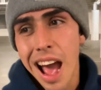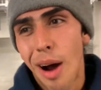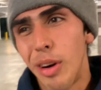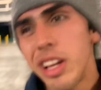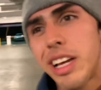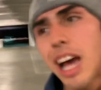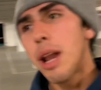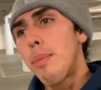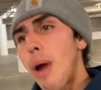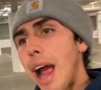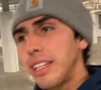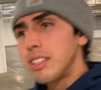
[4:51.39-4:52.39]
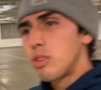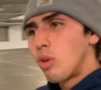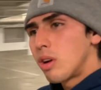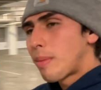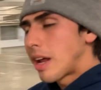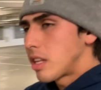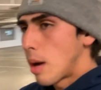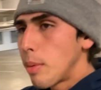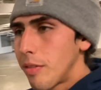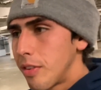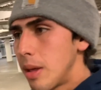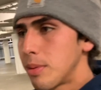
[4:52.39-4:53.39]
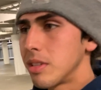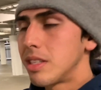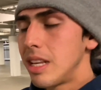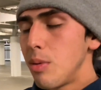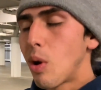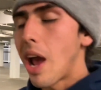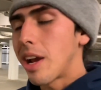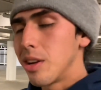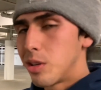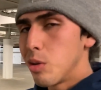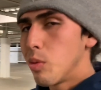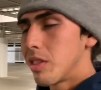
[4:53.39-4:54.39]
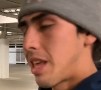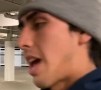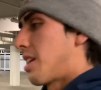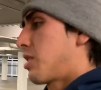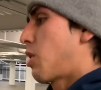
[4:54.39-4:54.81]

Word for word: I wanna kind of practice going my double flips and see what I could do with that.